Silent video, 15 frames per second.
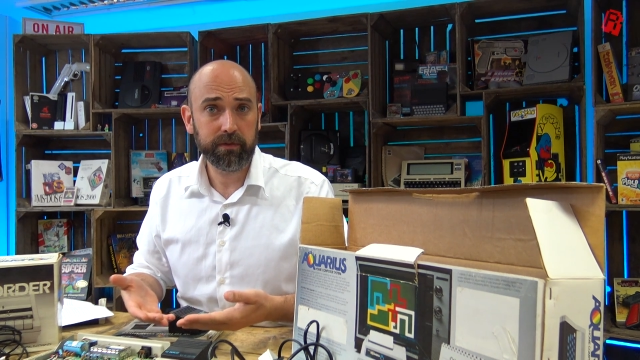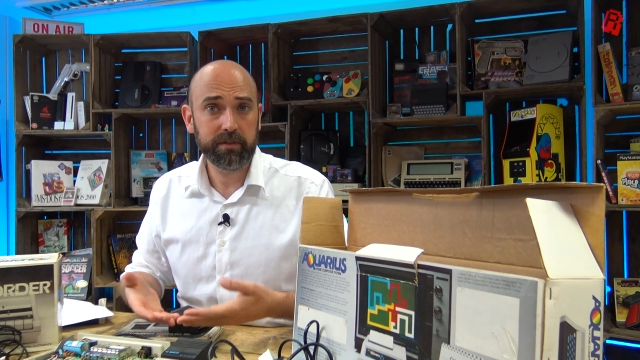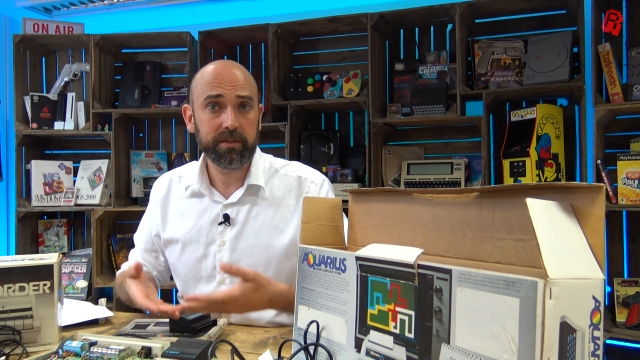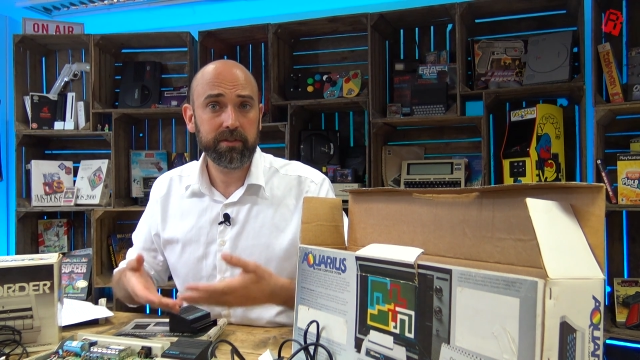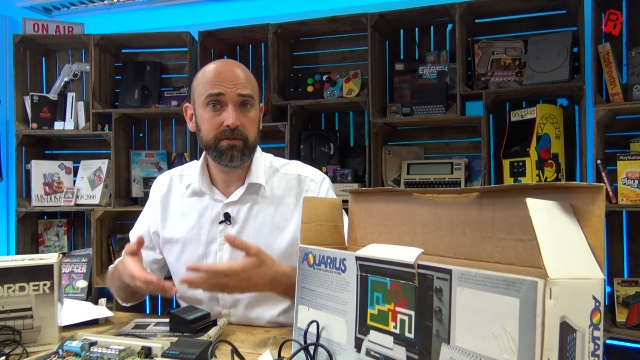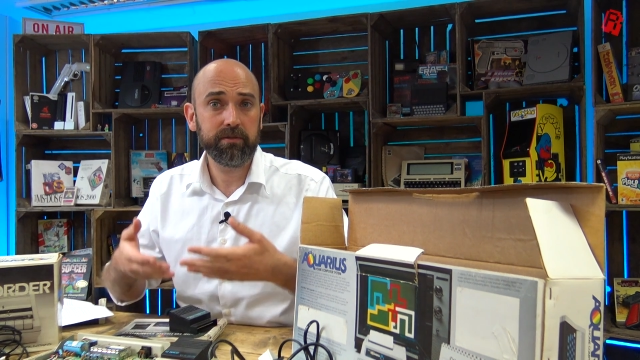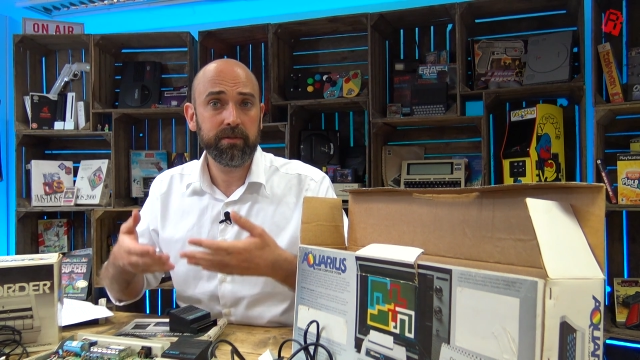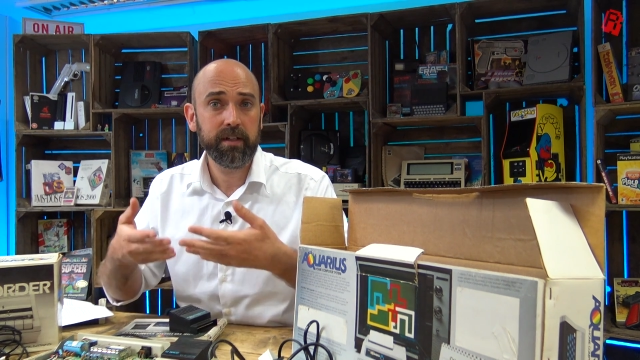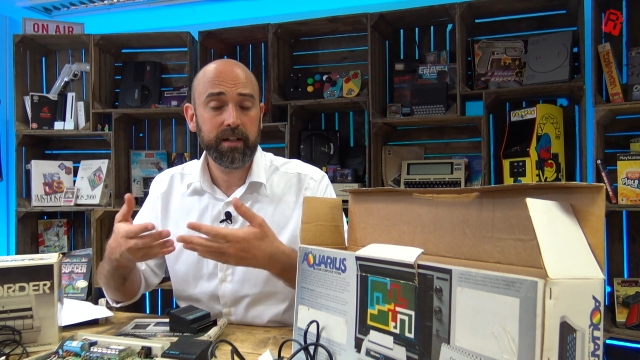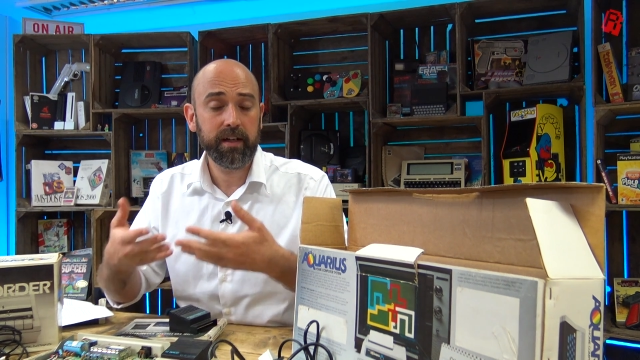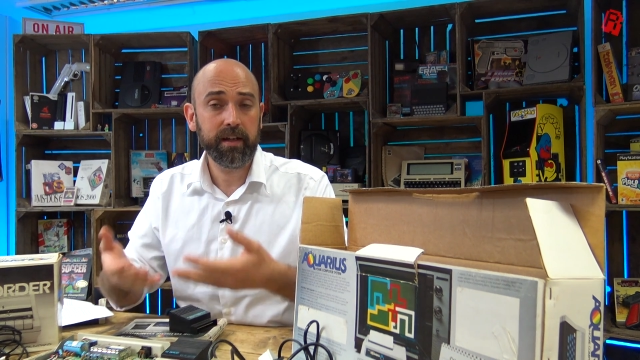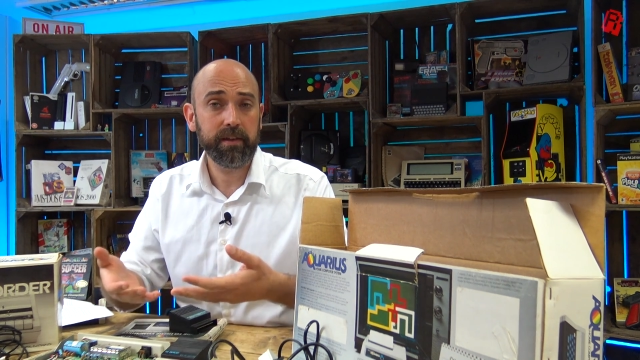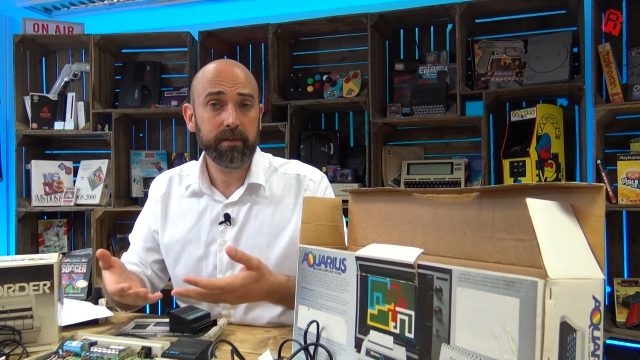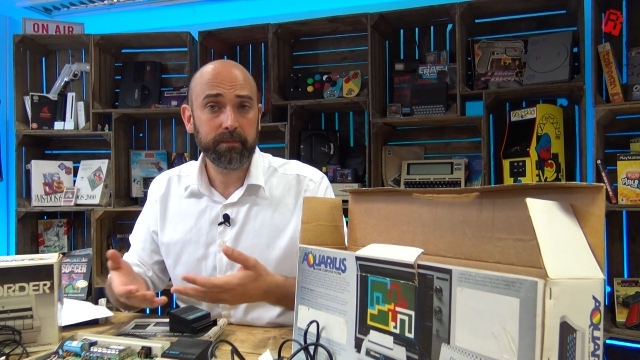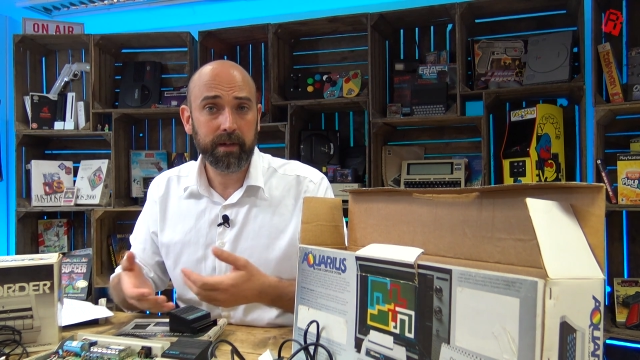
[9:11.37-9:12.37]
to
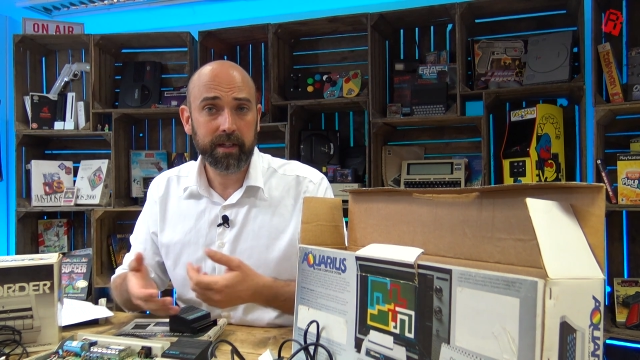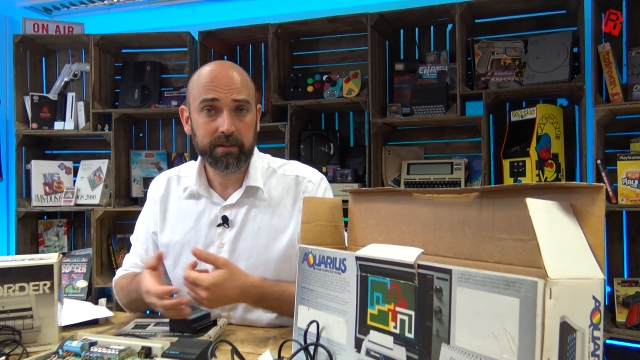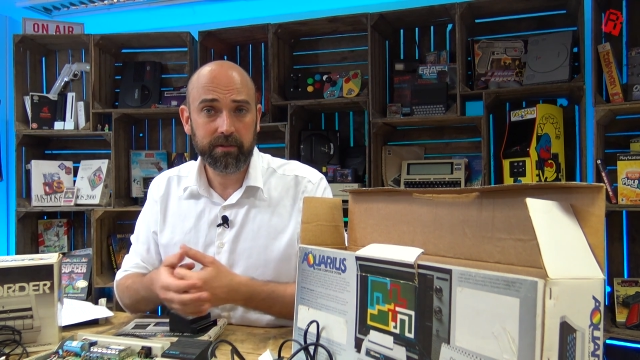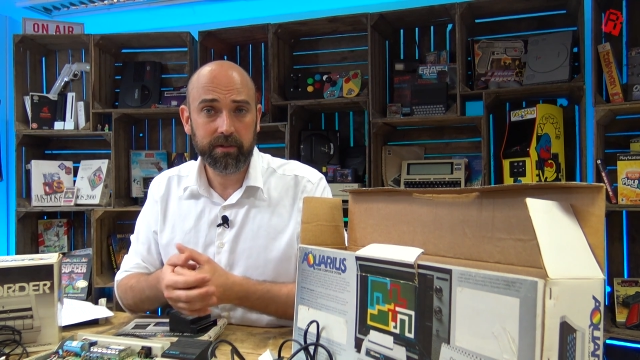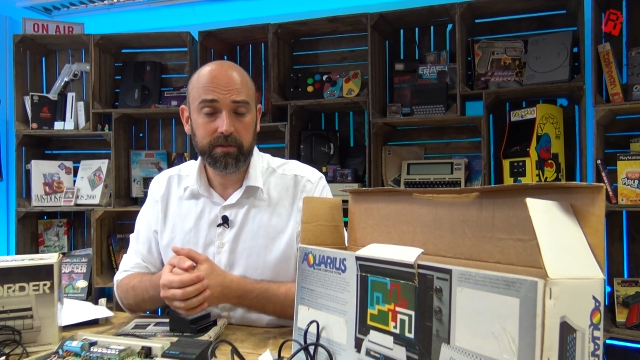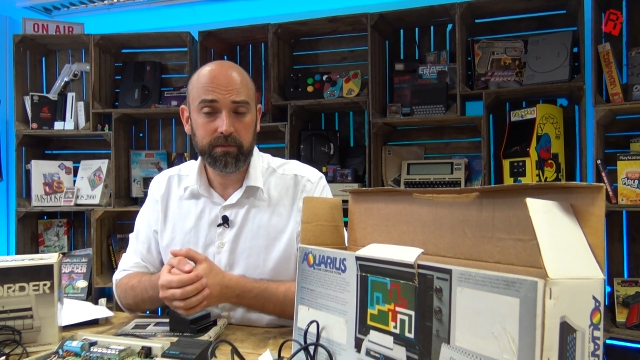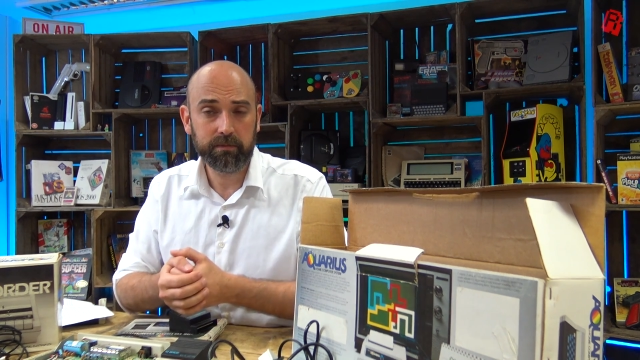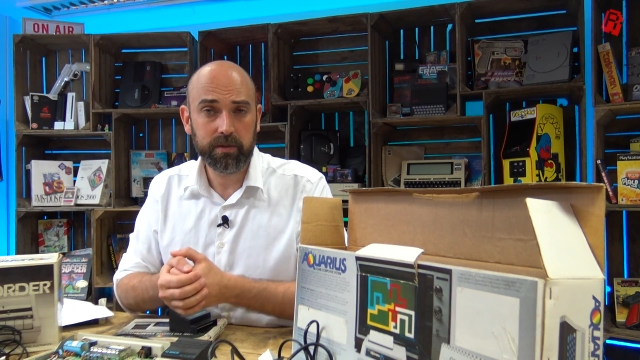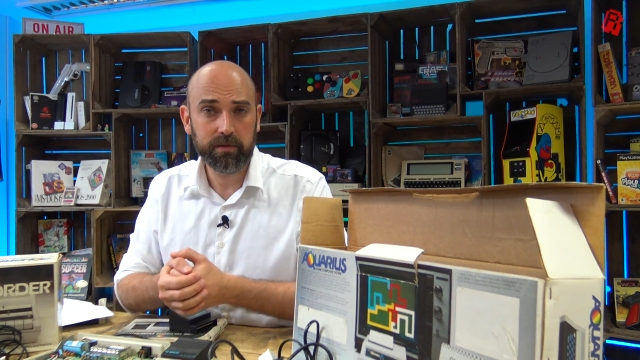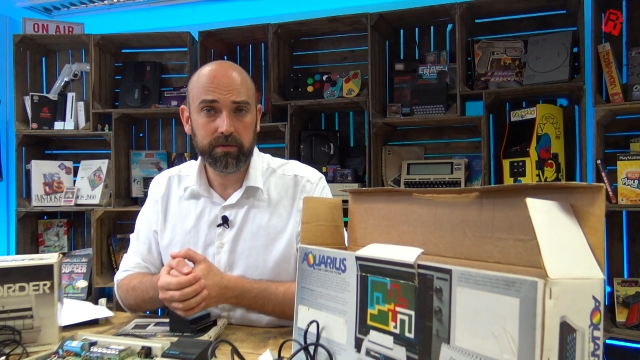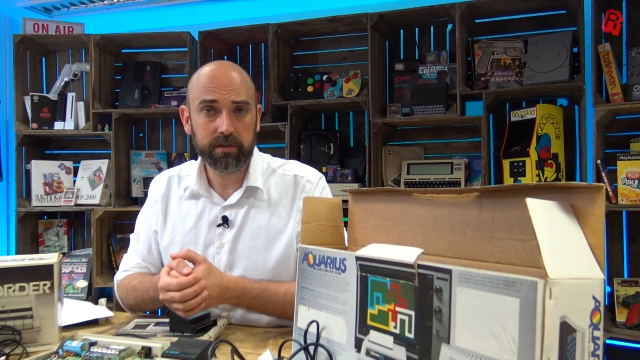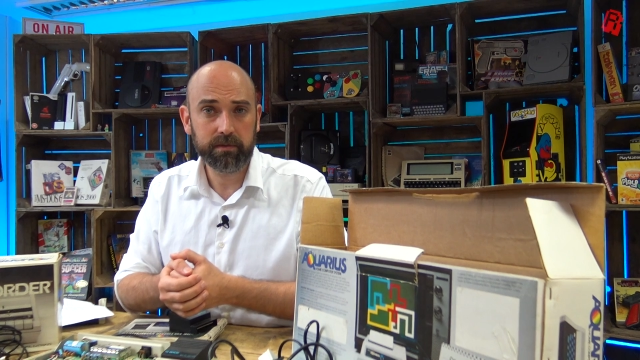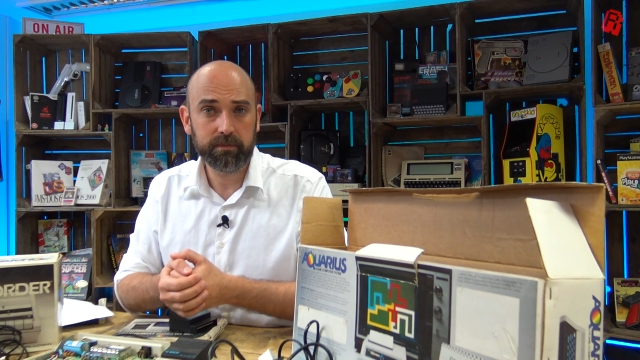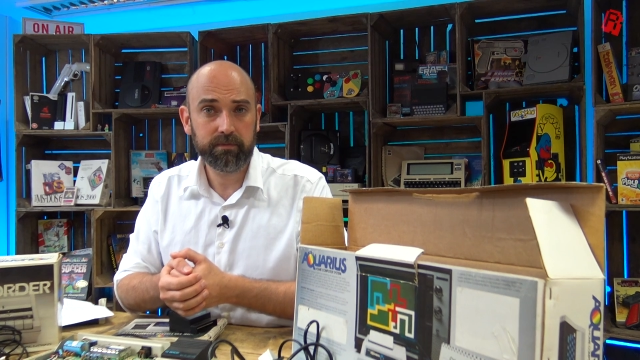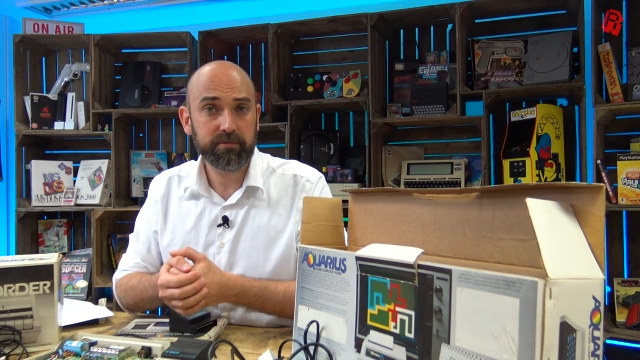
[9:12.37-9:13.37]
other
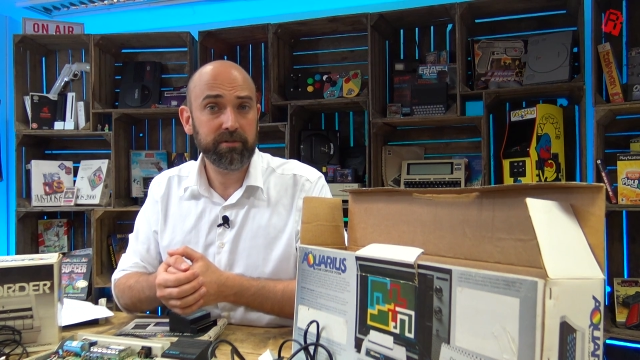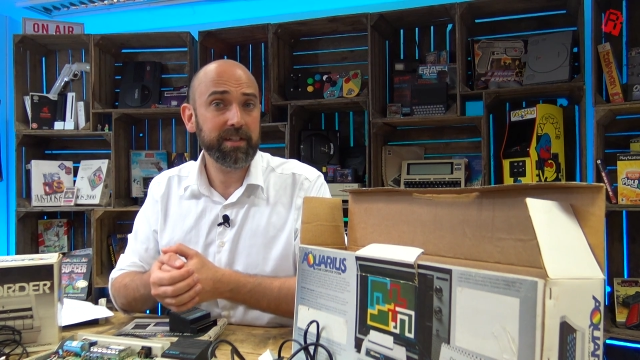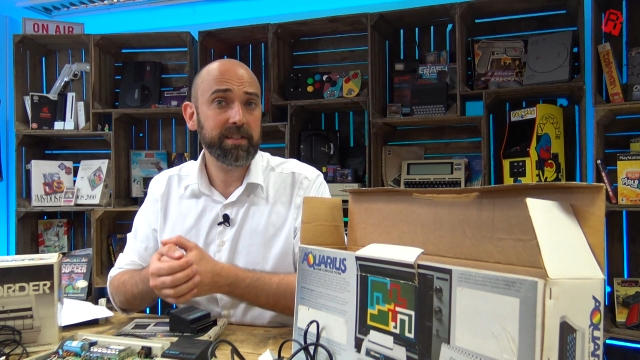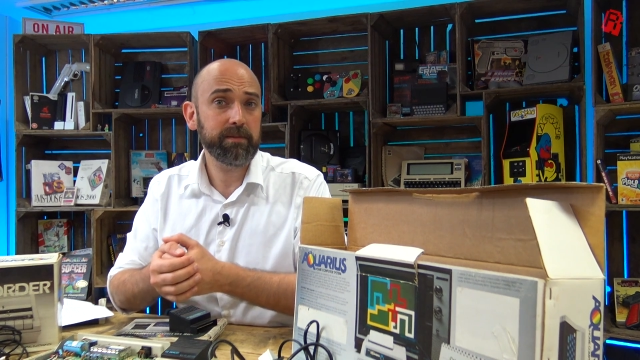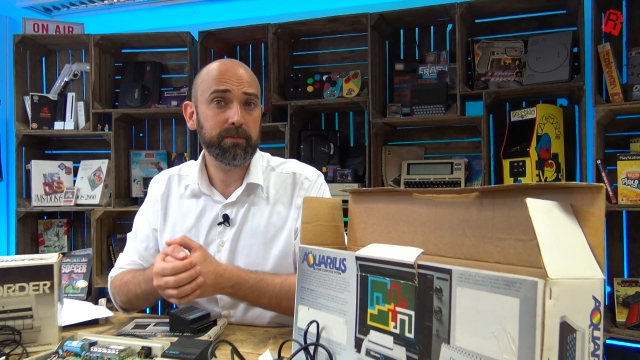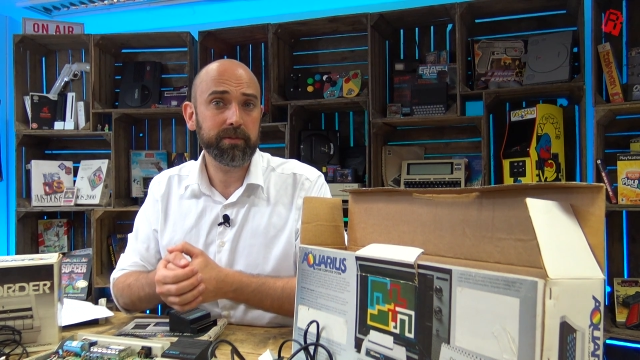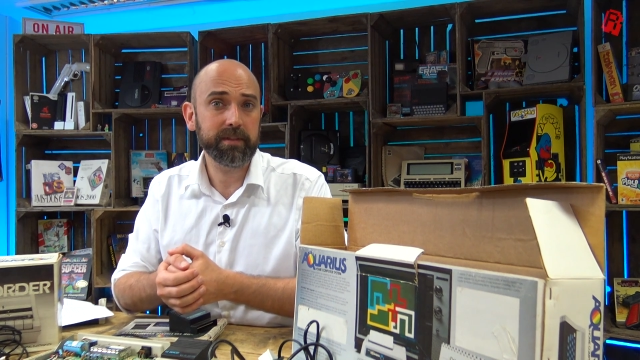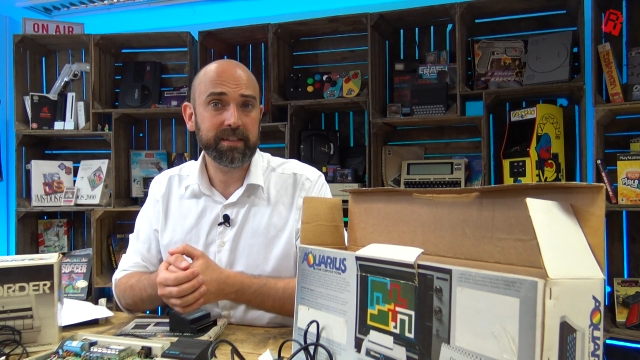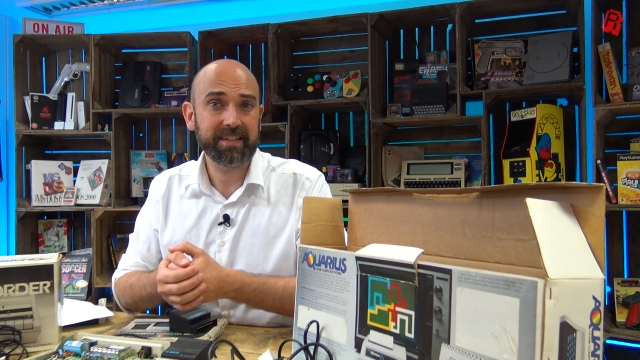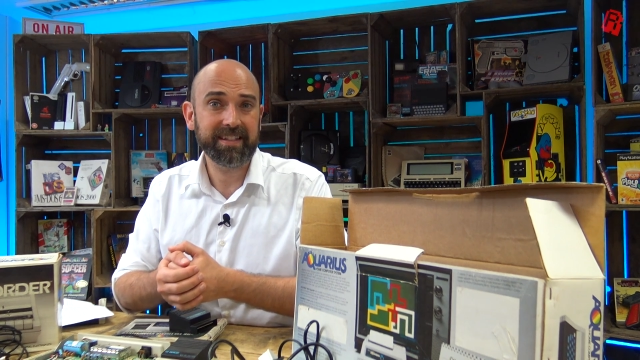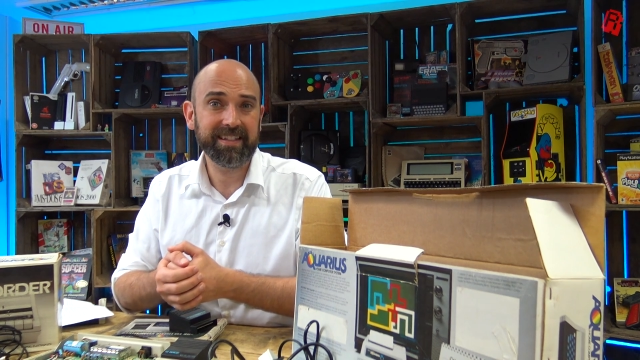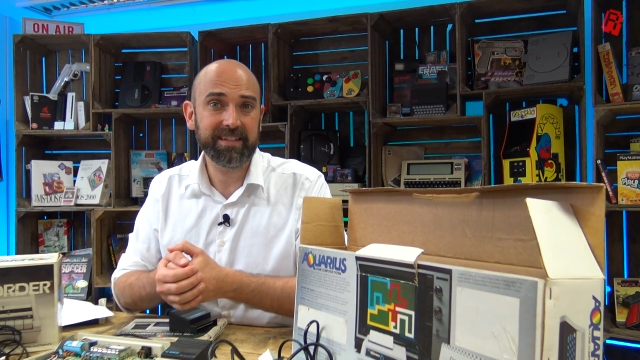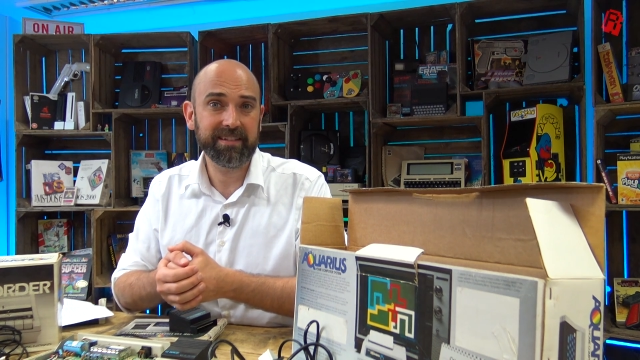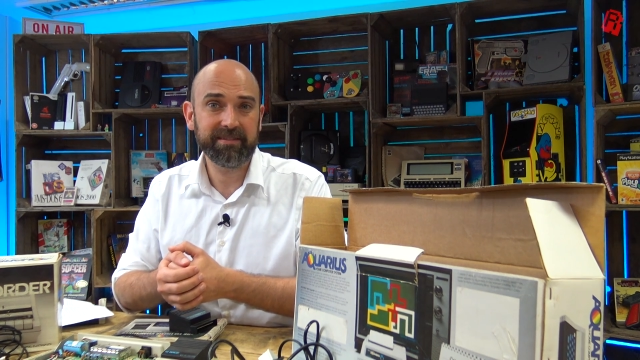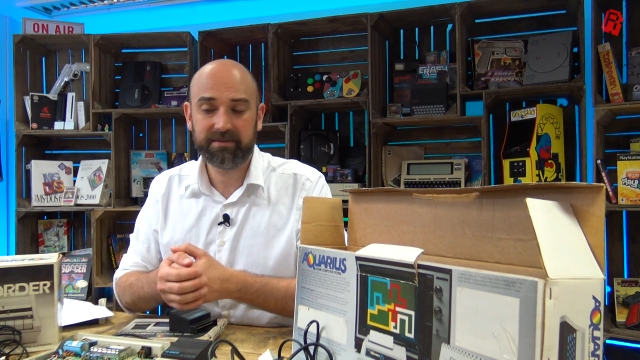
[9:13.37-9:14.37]
microcomputer price points
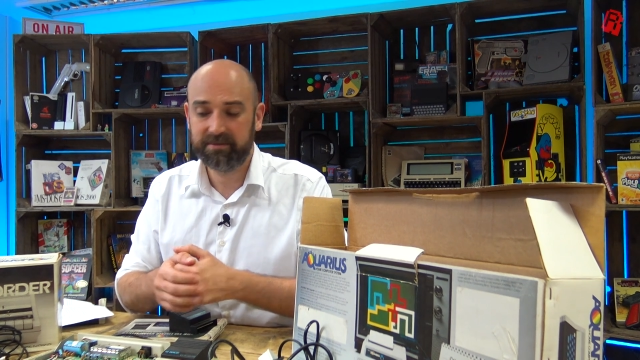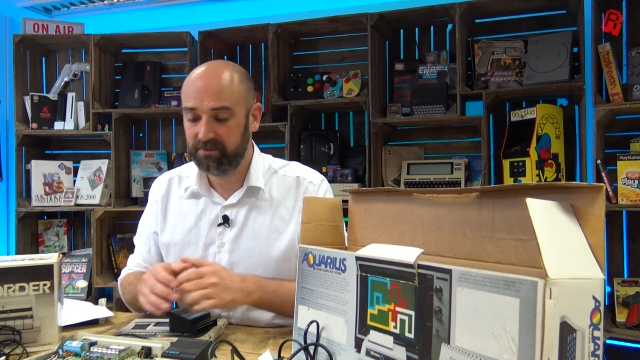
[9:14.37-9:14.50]
that,